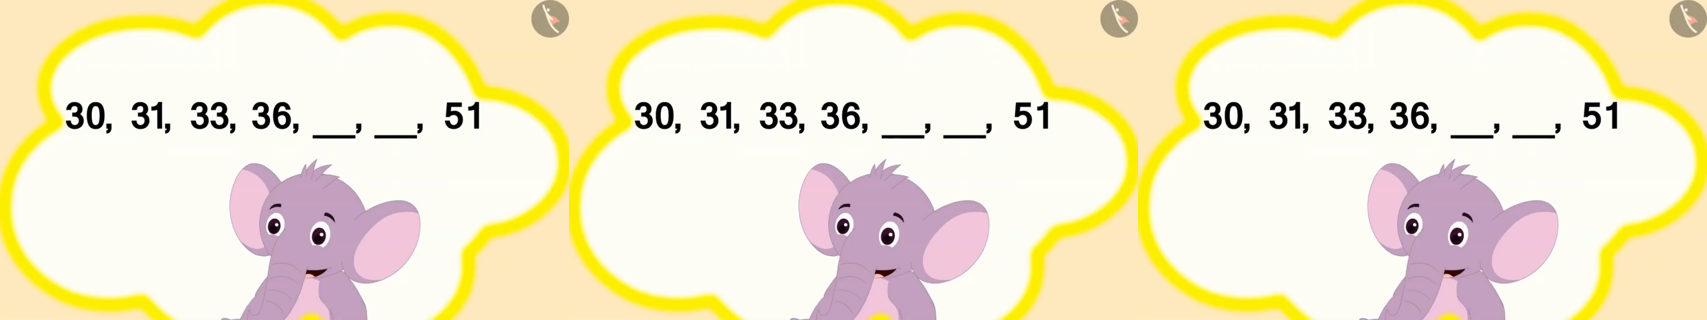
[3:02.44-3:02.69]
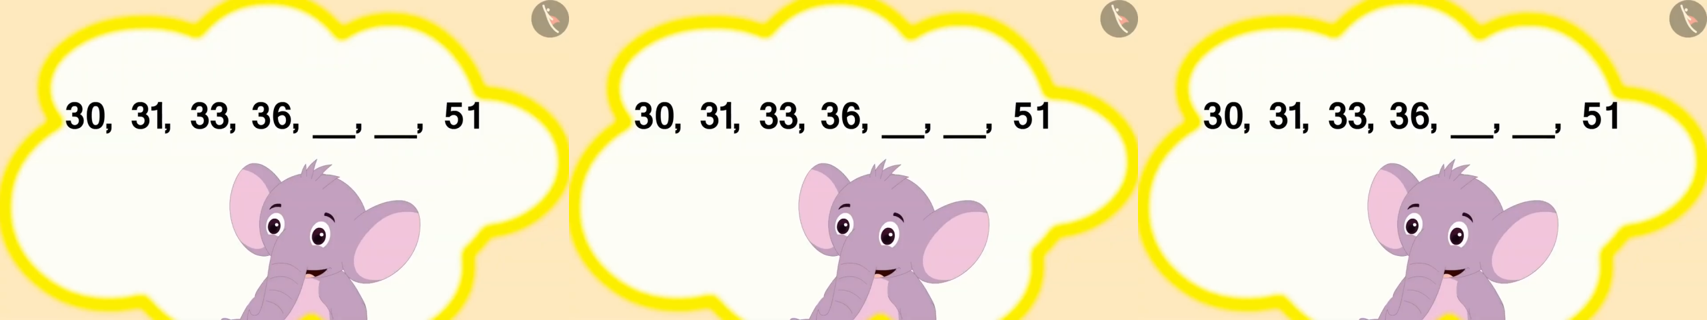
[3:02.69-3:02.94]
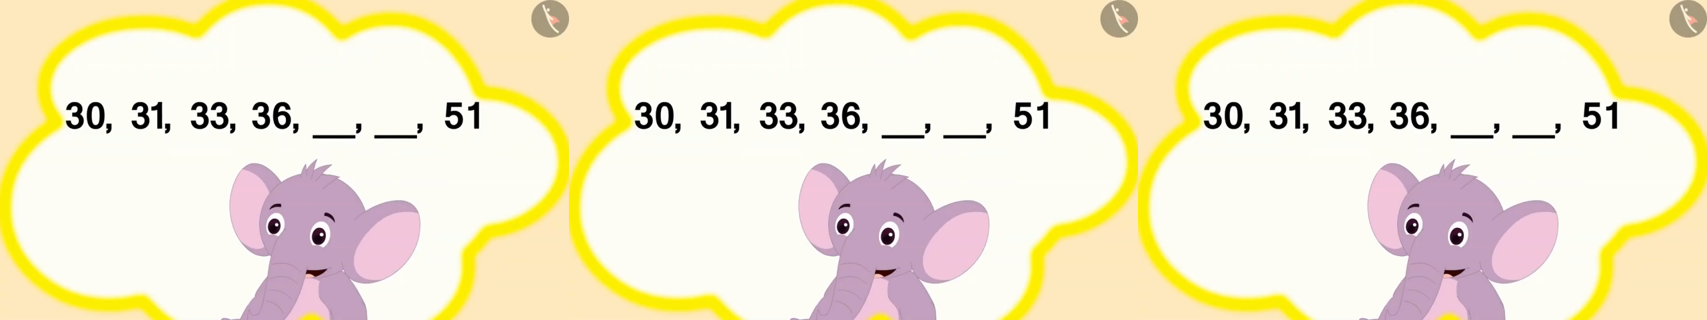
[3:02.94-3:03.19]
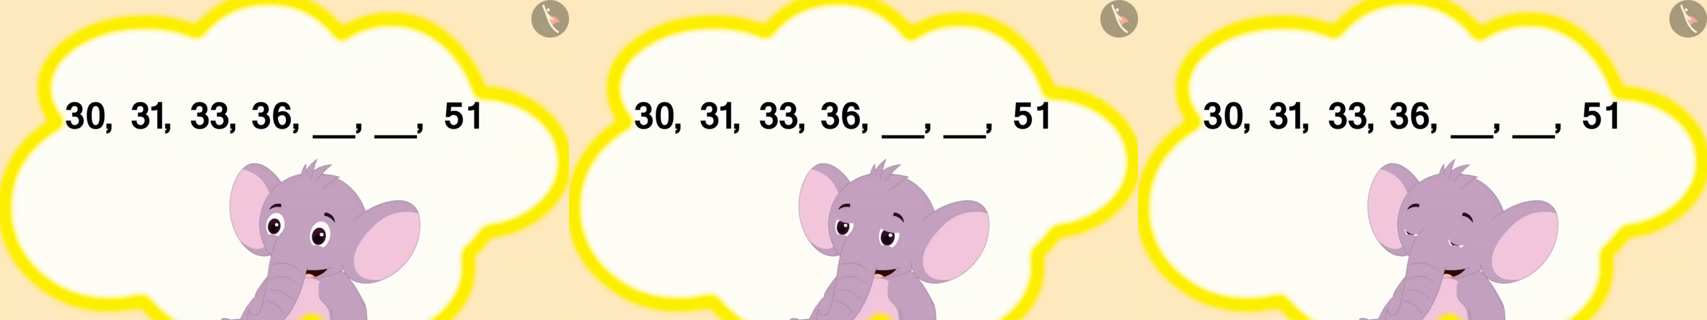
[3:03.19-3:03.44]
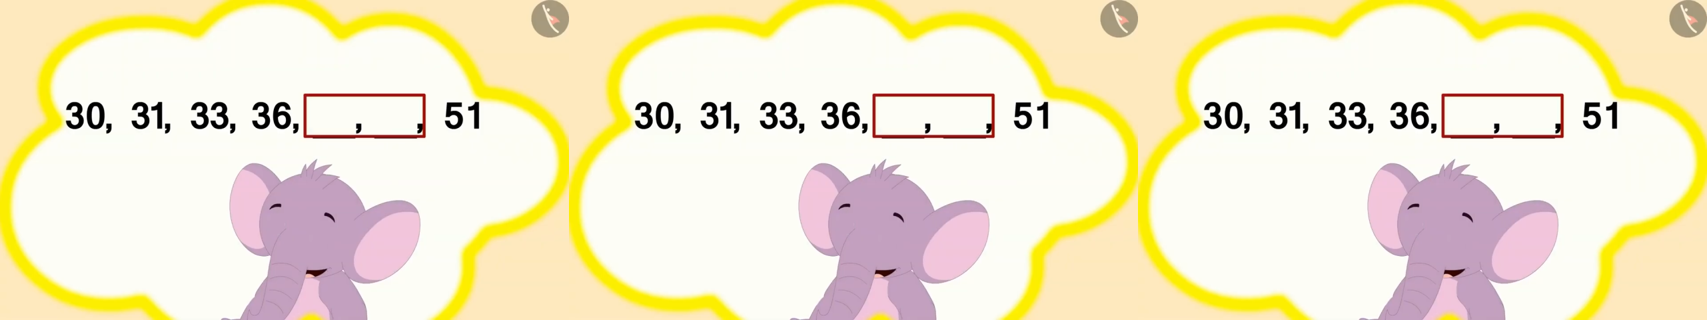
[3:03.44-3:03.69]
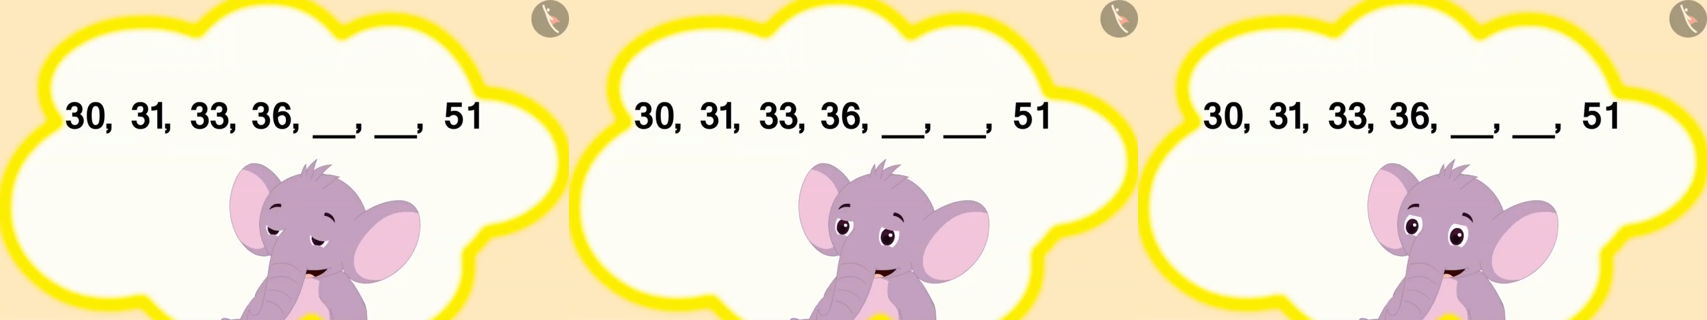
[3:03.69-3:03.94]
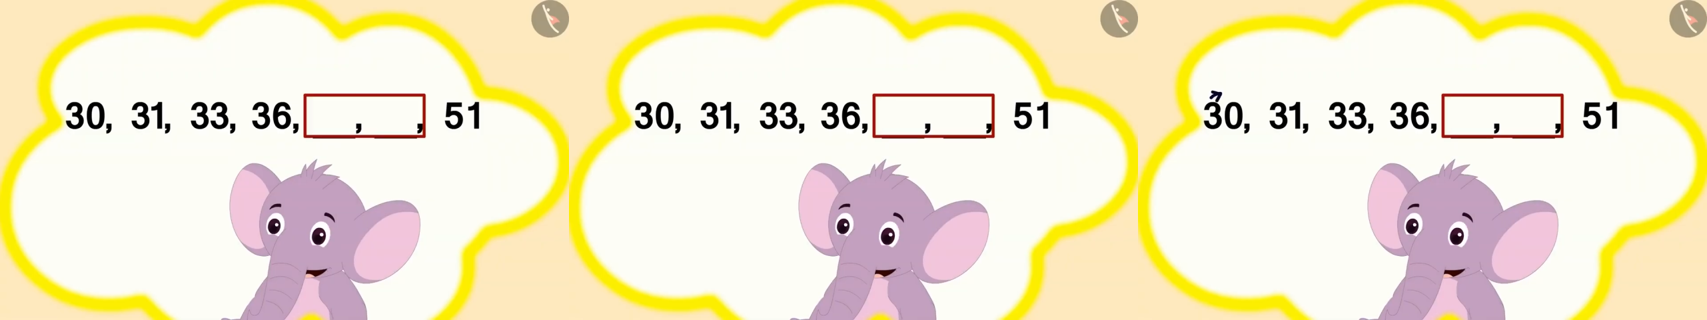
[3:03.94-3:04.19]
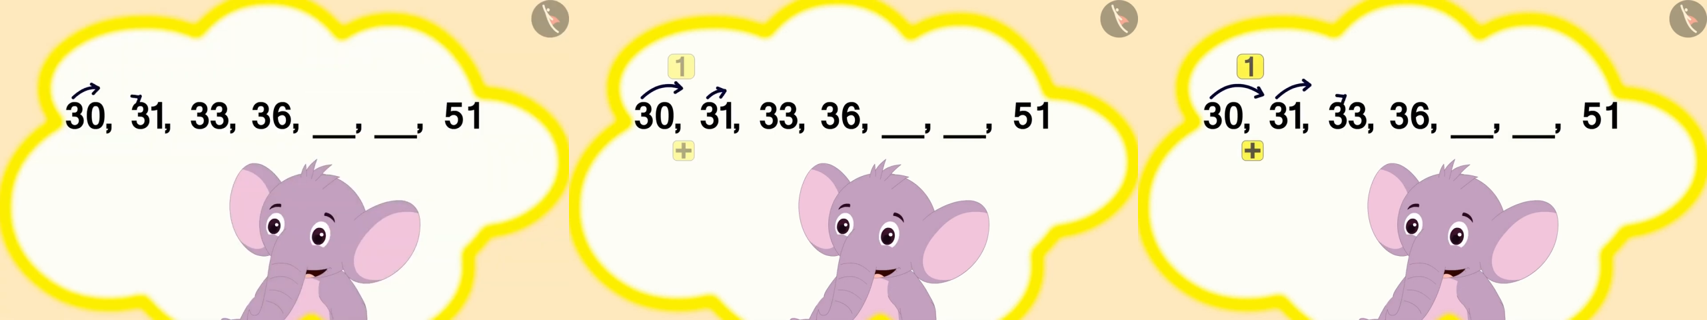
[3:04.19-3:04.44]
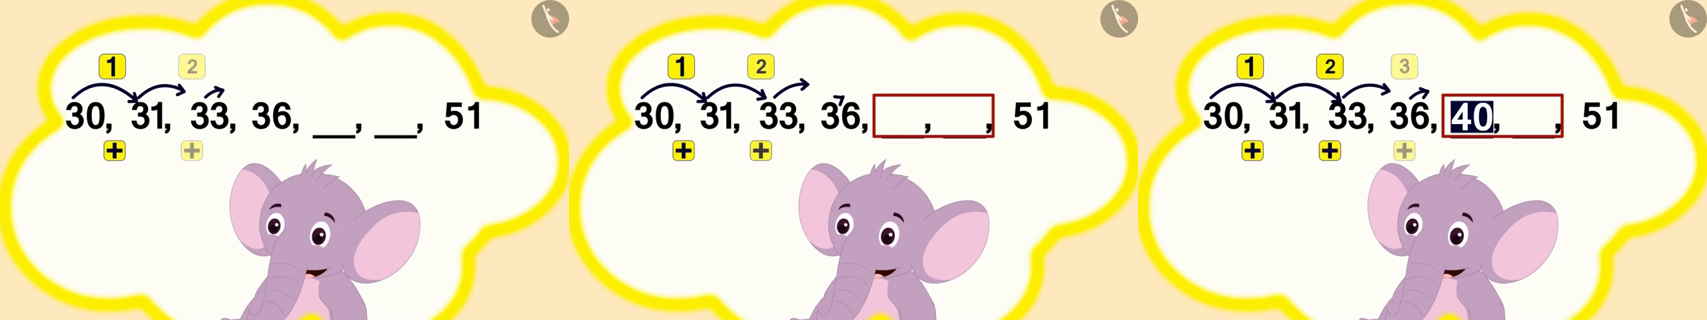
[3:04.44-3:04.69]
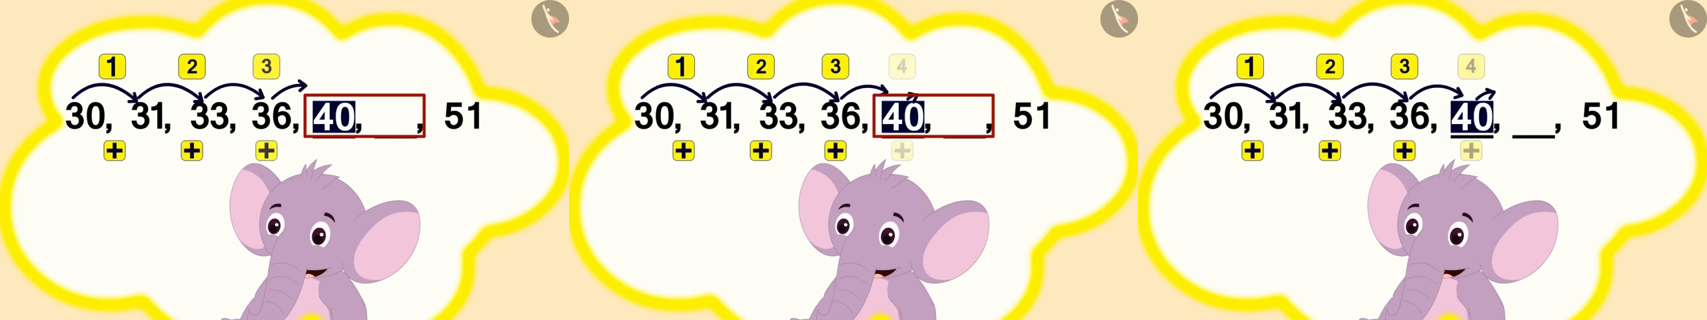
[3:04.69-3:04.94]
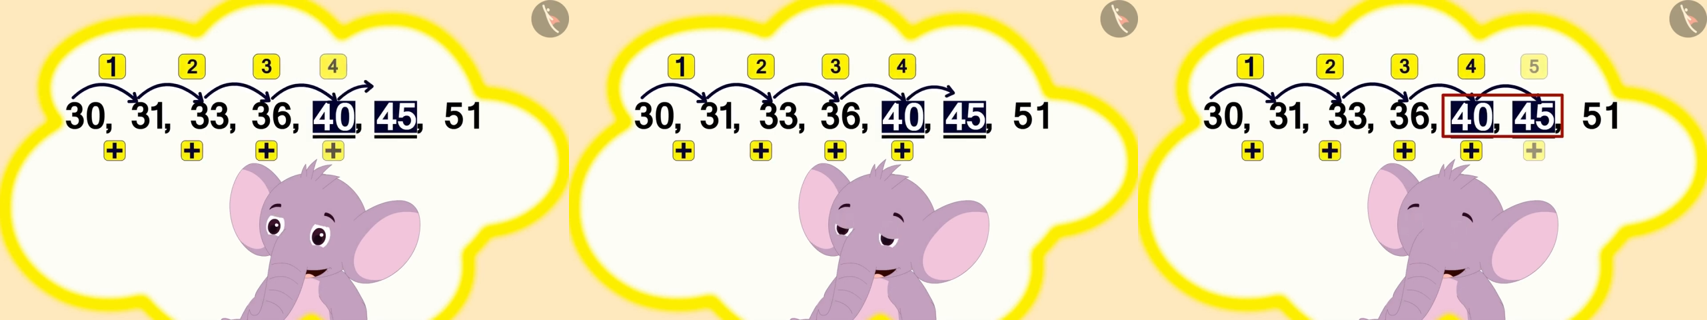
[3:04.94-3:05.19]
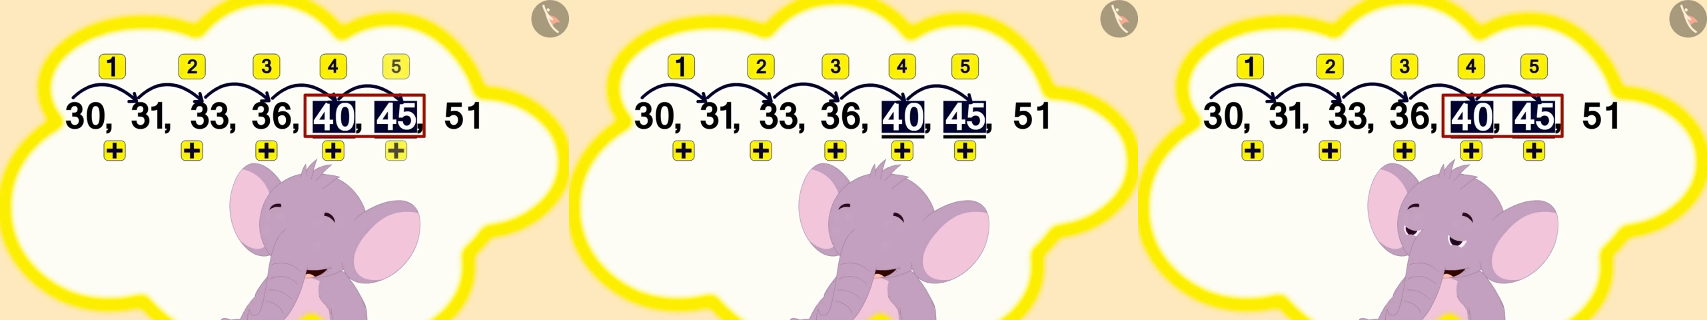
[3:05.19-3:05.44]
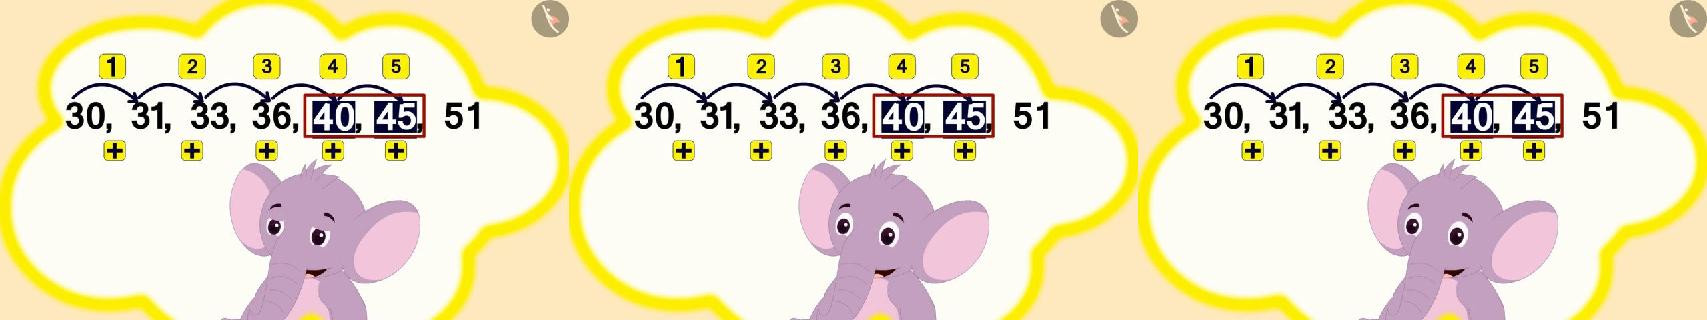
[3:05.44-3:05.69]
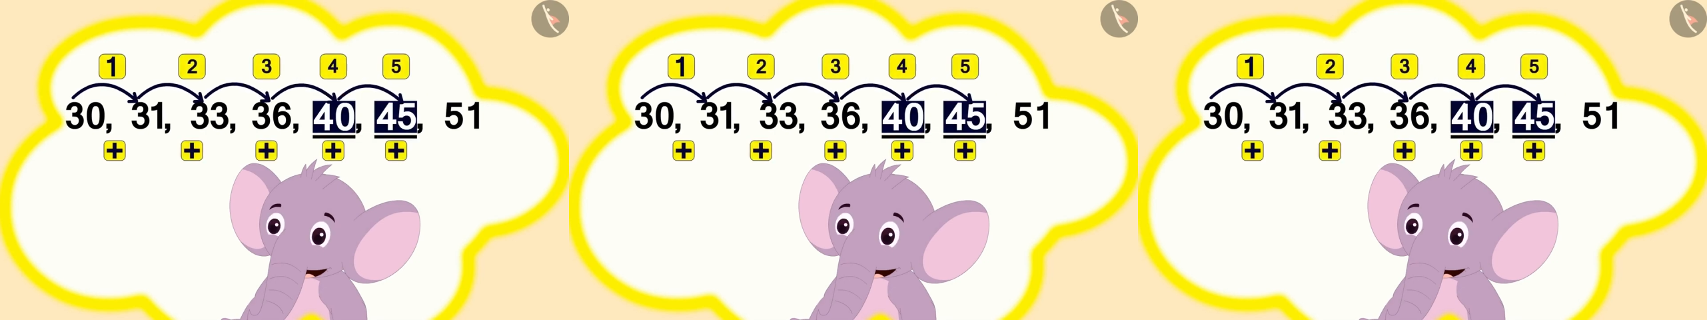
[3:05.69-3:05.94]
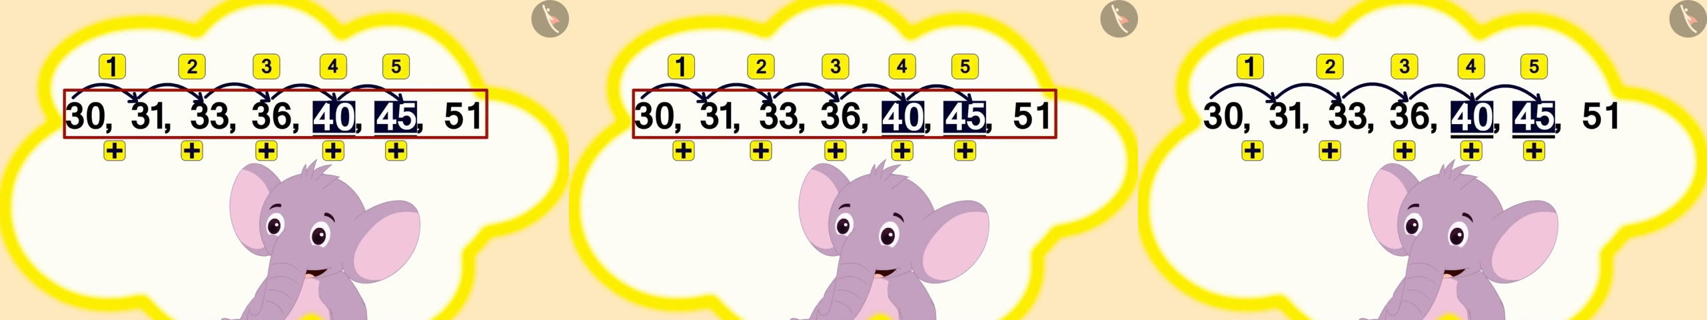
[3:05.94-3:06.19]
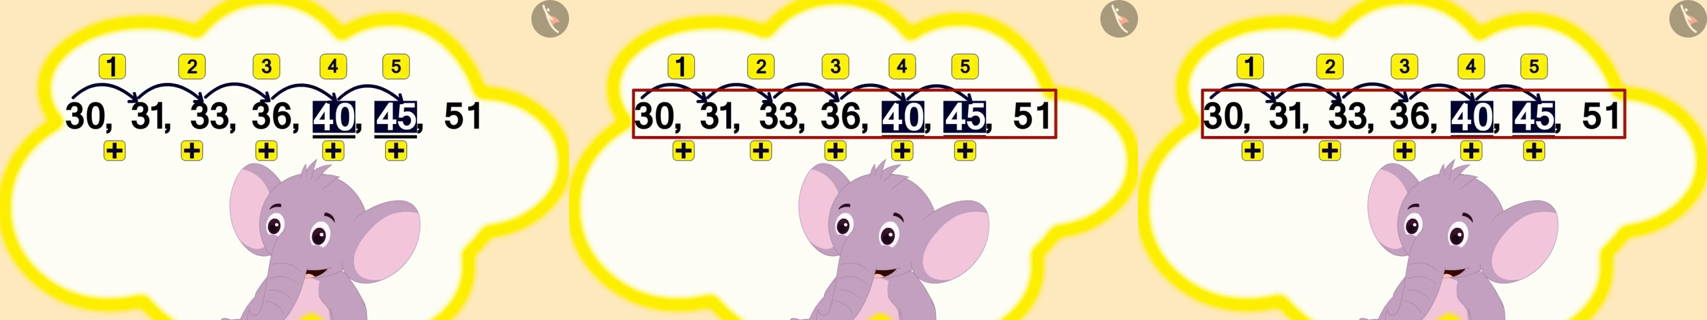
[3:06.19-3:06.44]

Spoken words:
(no speaker visible)